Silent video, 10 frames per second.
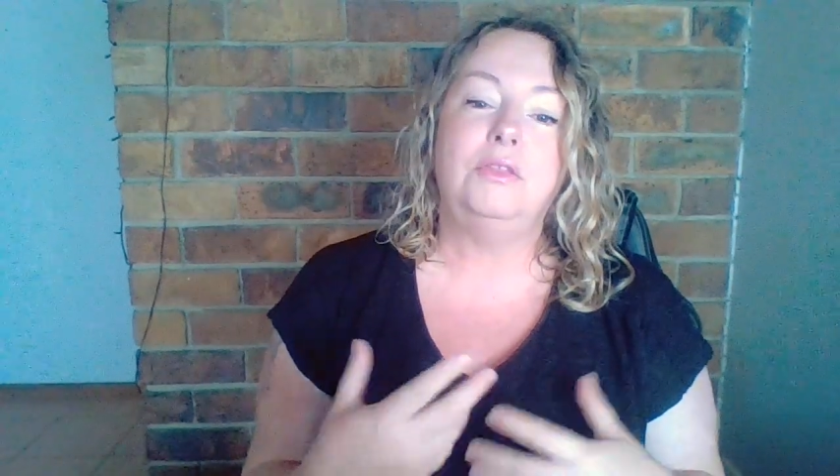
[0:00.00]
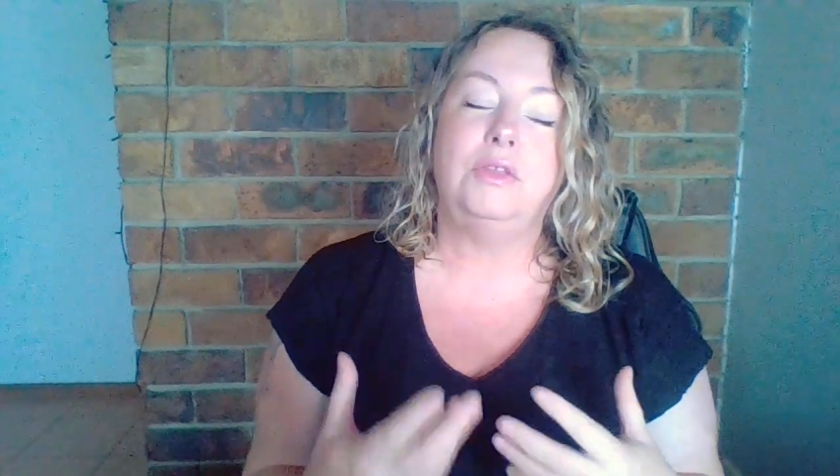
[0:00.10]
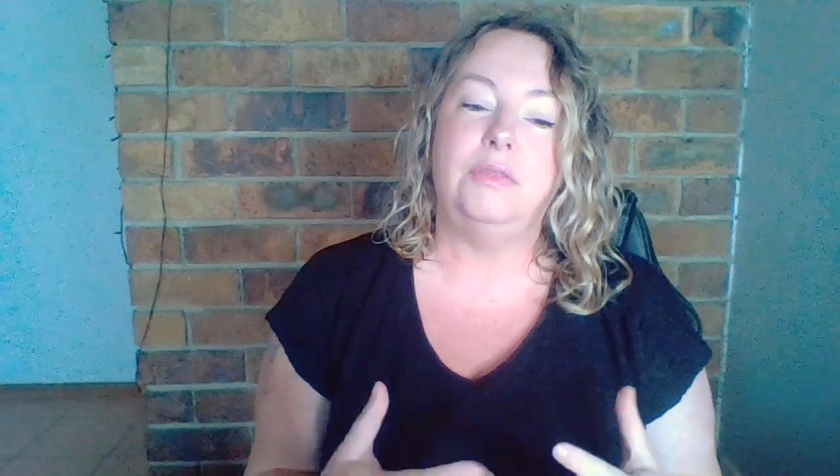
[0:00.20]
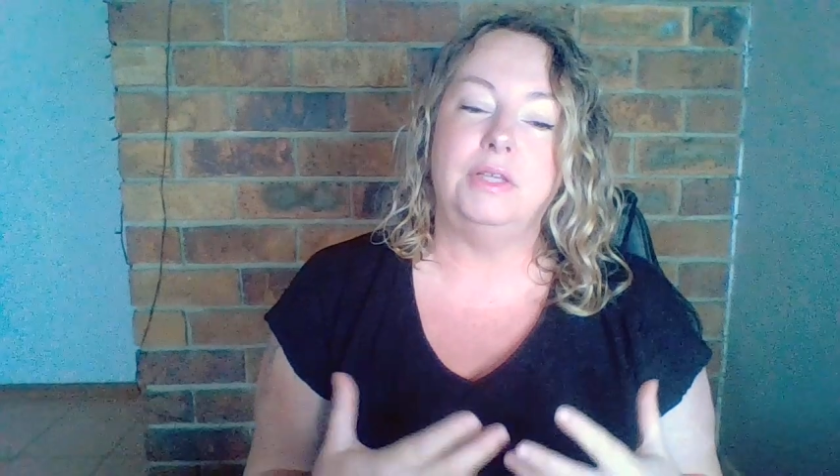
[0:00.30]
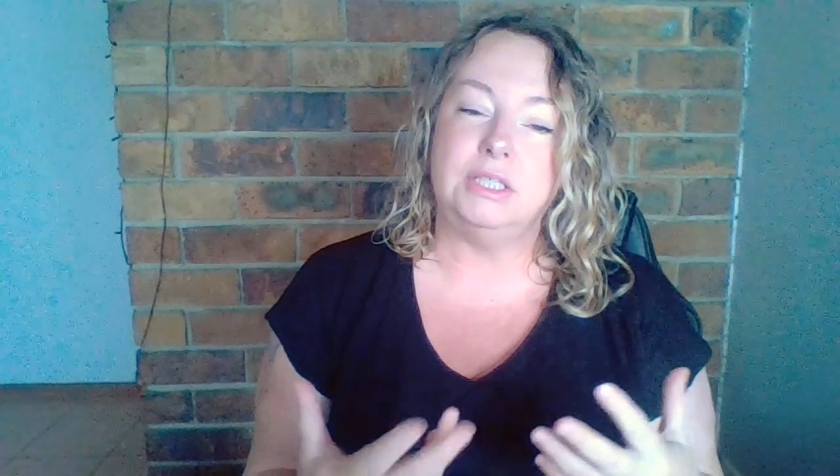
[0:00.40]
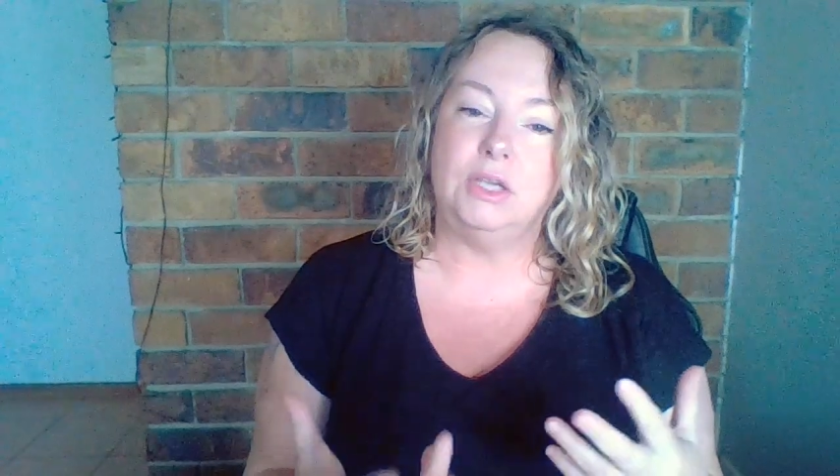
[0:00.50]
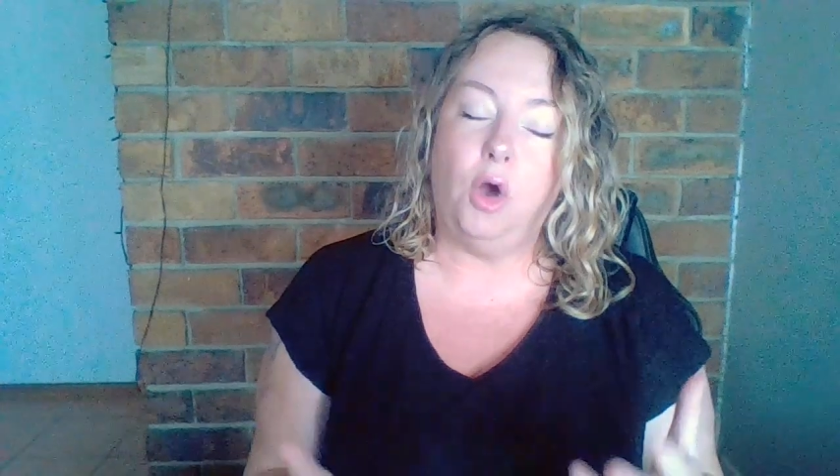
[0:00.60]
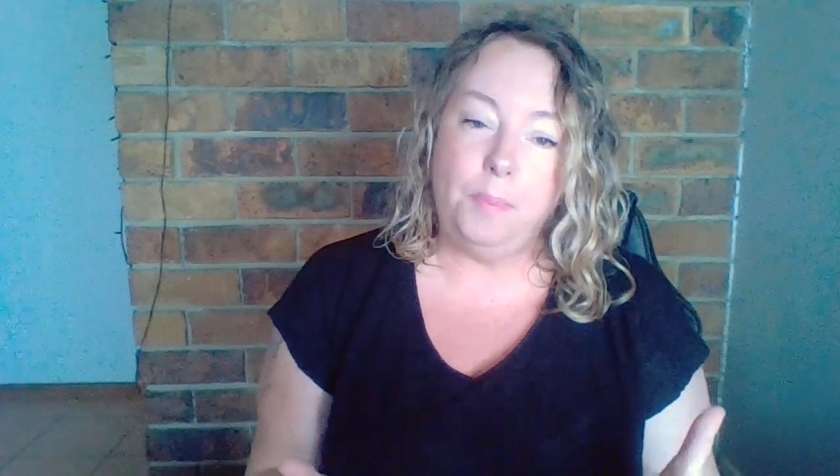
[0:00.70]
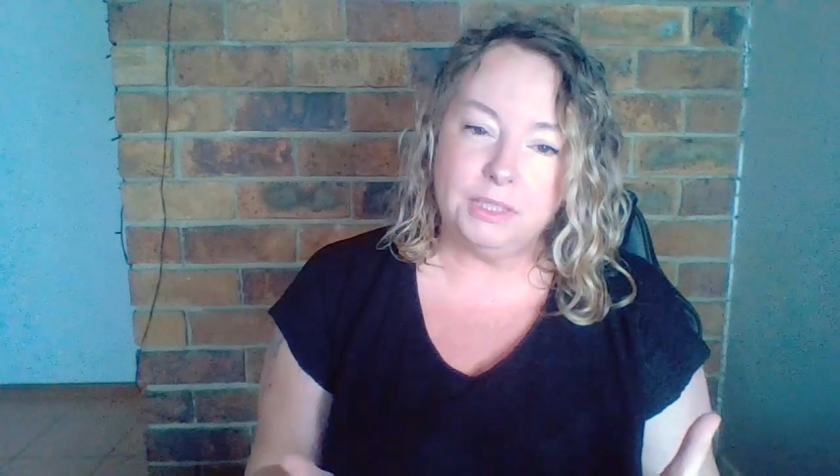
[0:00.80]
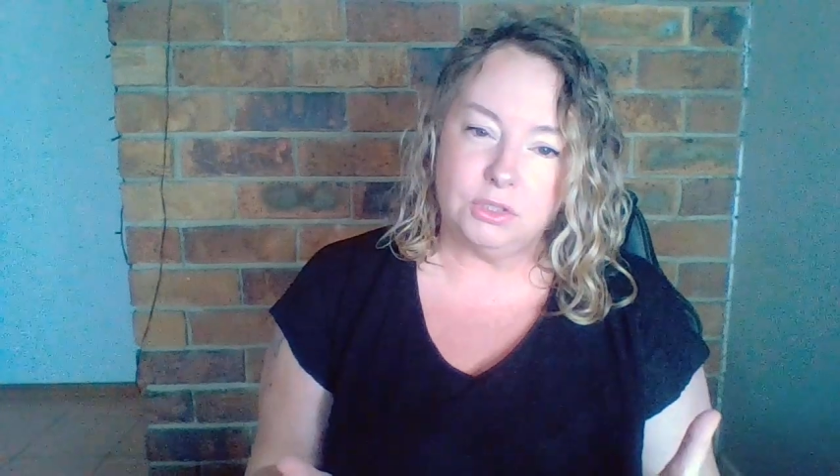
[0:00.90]
Then there's the
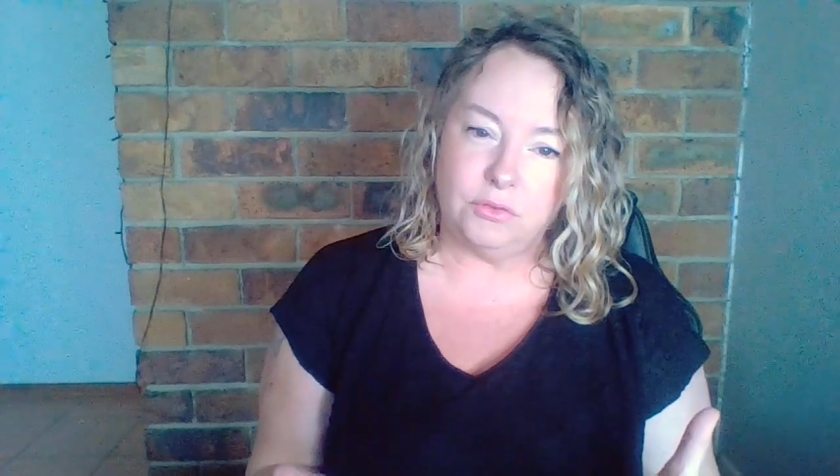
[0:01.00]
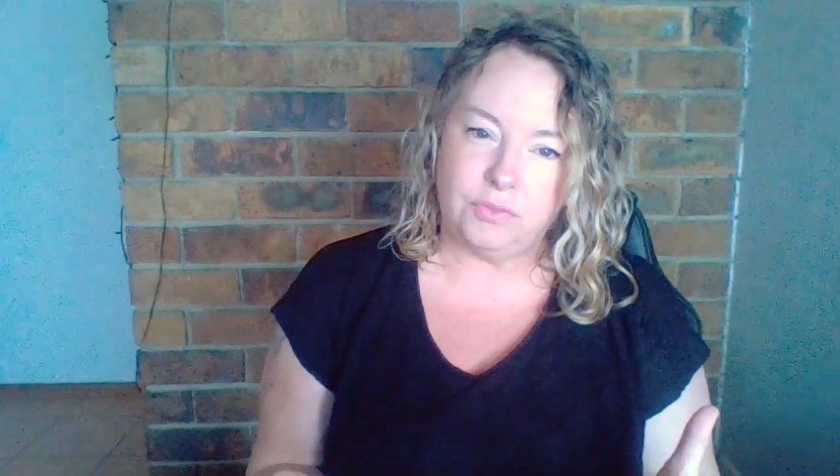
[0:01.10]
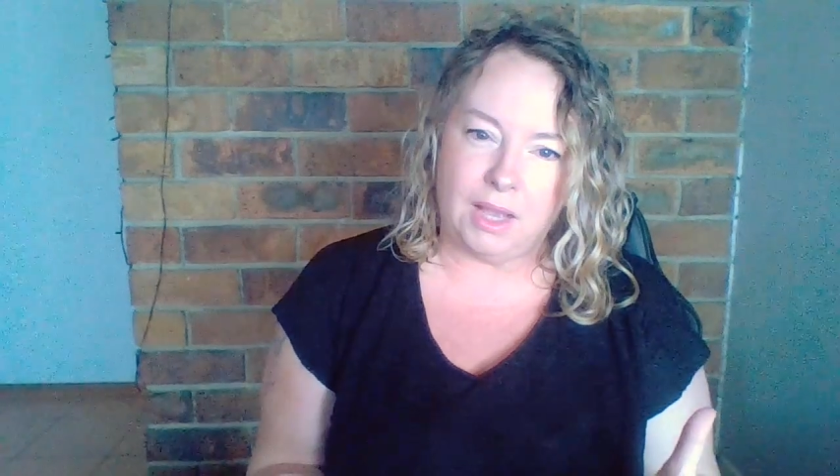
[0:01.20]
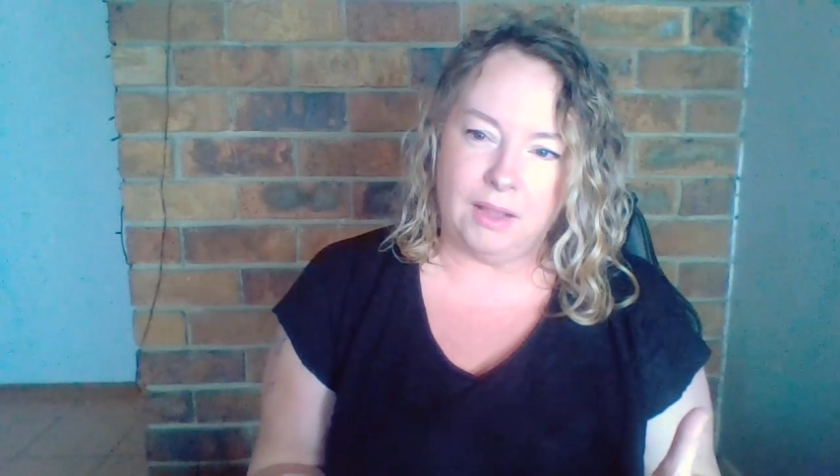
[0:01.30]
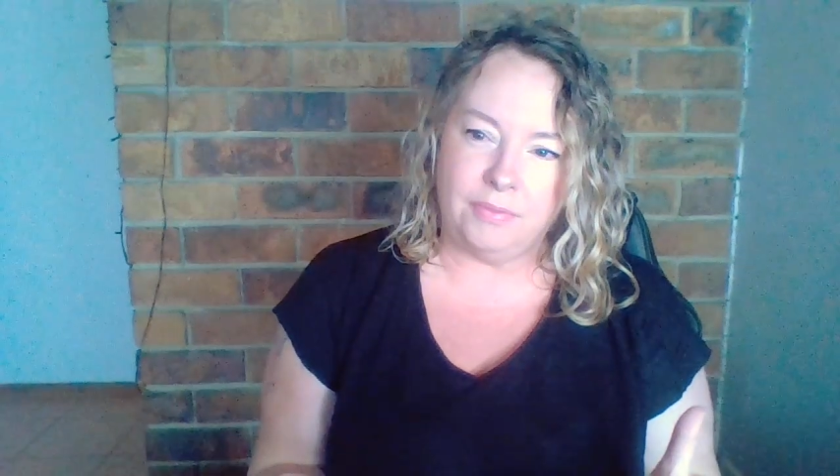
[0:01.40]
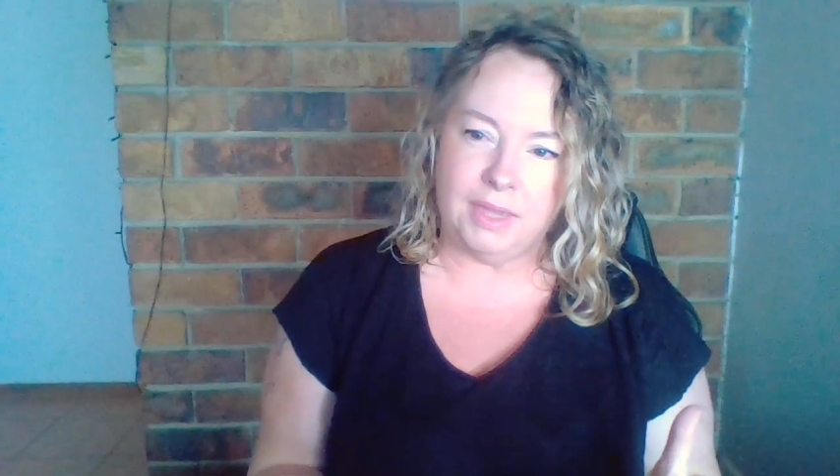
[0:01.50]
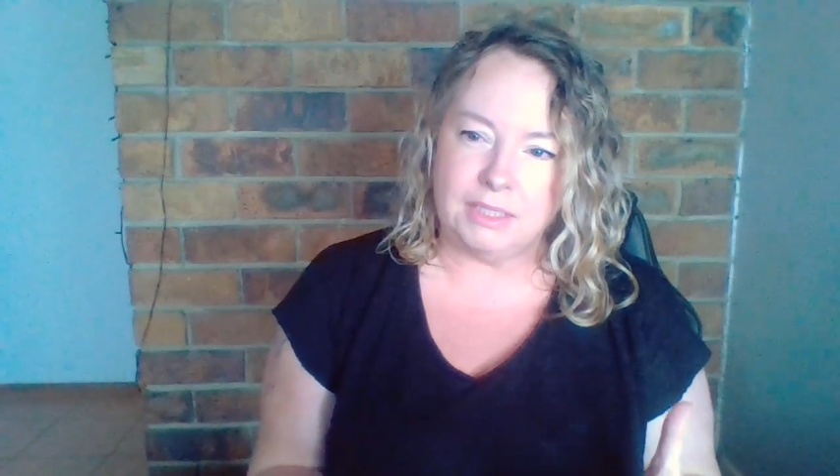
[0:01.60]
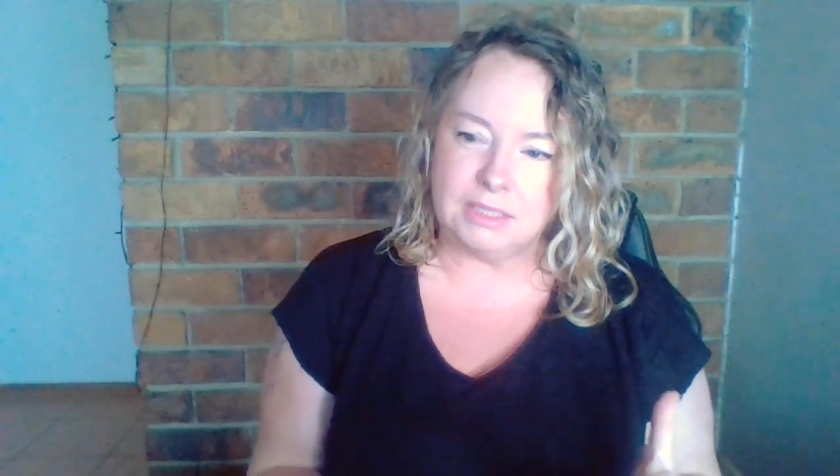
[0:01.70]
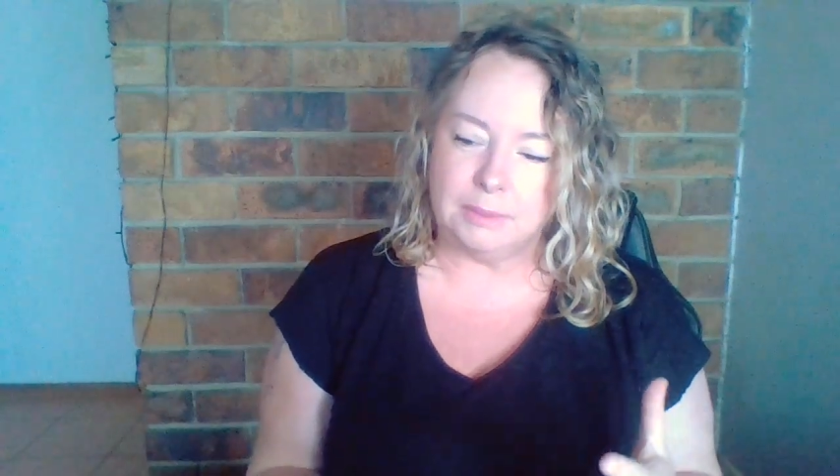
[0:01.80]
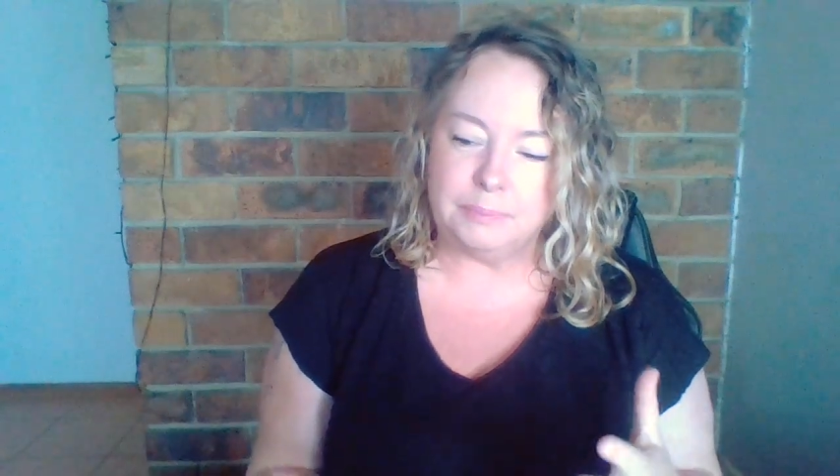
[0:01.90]
opposite of that, and that
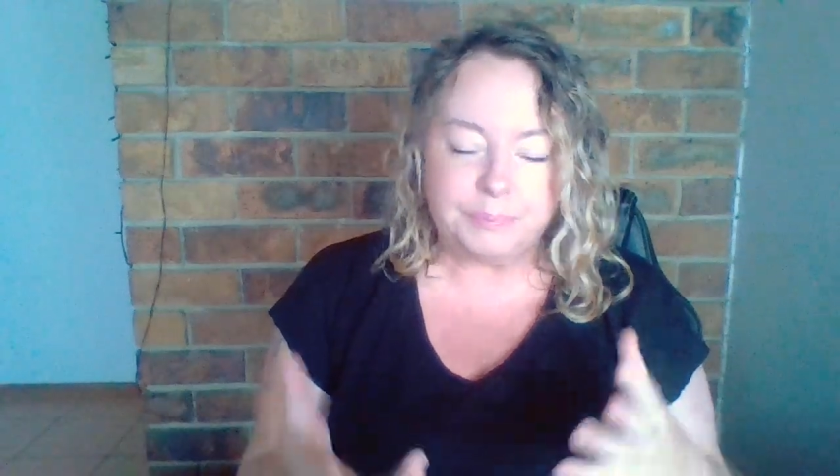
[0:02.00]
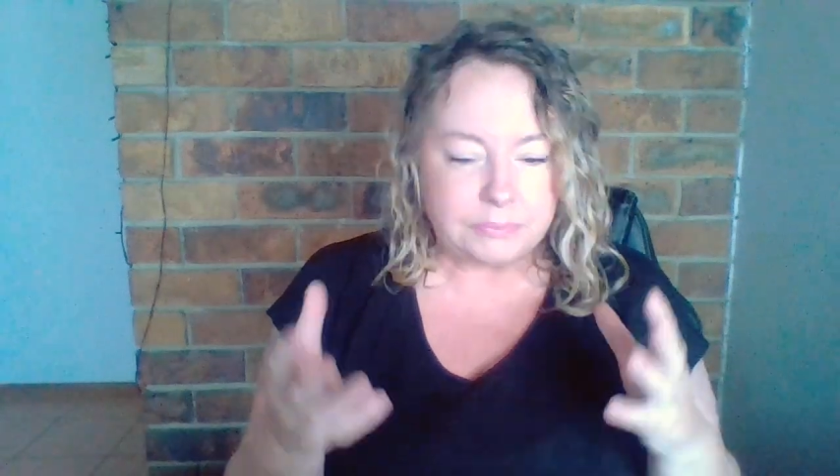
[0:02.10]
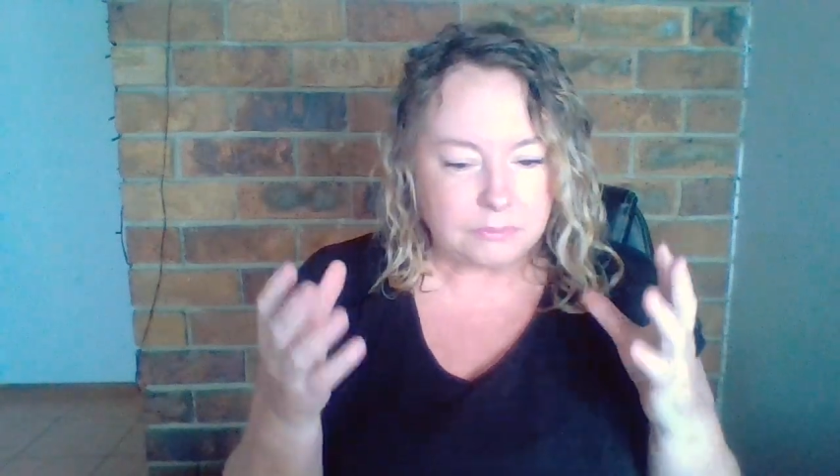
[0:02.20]
is that